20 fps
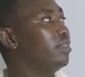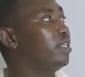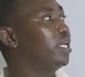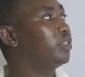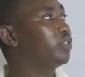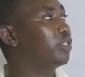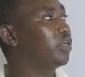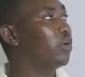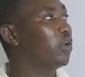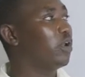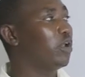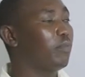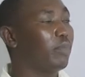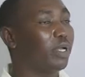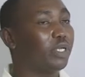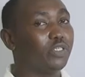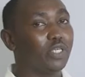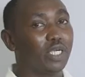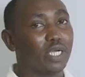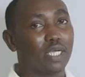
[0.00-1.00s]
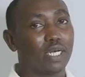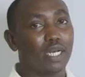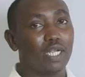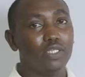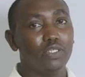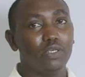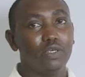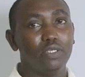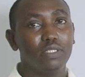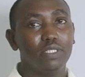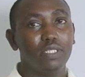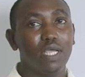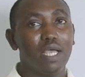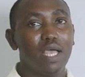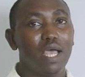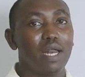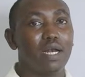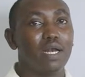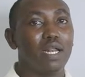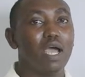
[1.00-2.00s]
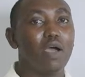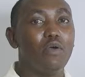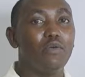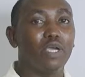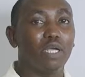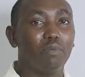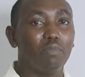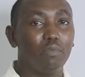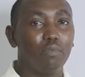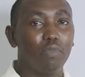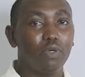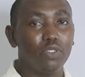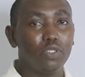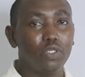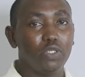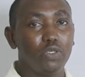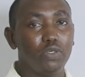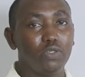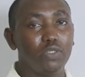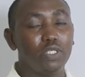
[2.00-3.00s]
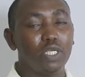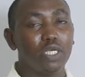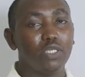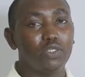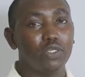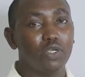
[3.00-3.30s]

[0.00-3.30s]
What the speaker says: the trigonometric ratios and how we can be able to use